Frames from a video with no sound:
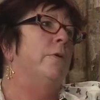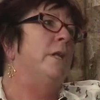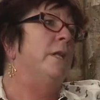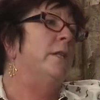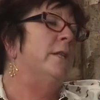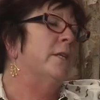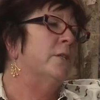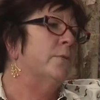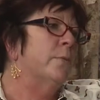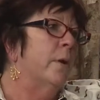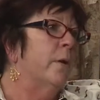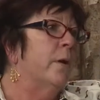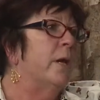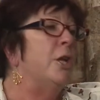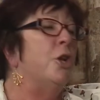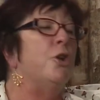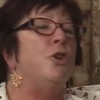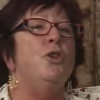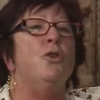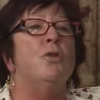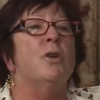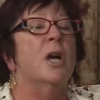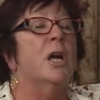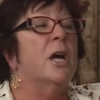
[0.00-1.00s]
need this, you know,
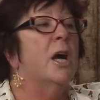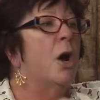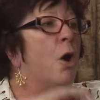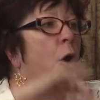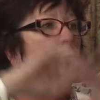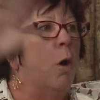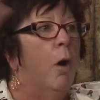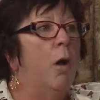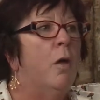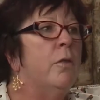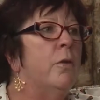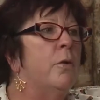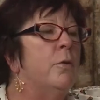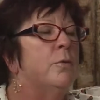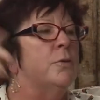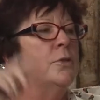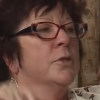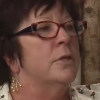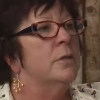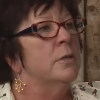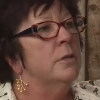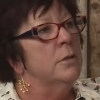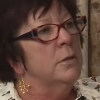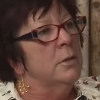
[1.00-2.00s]
you could cut all
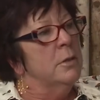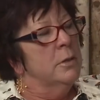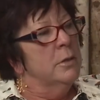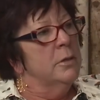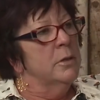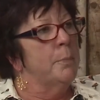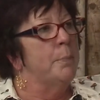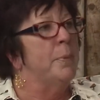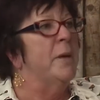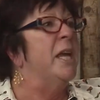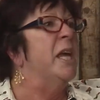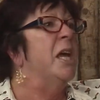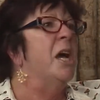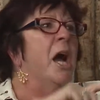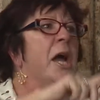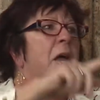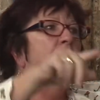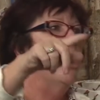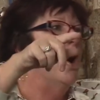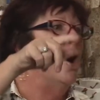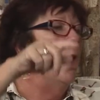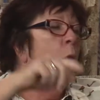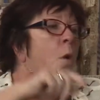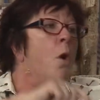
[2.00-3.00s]
those, the
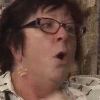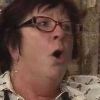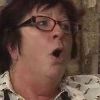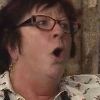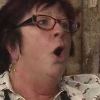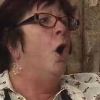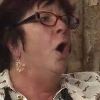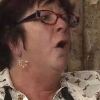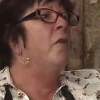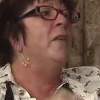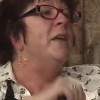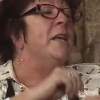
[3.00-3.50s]
PIO, we're still all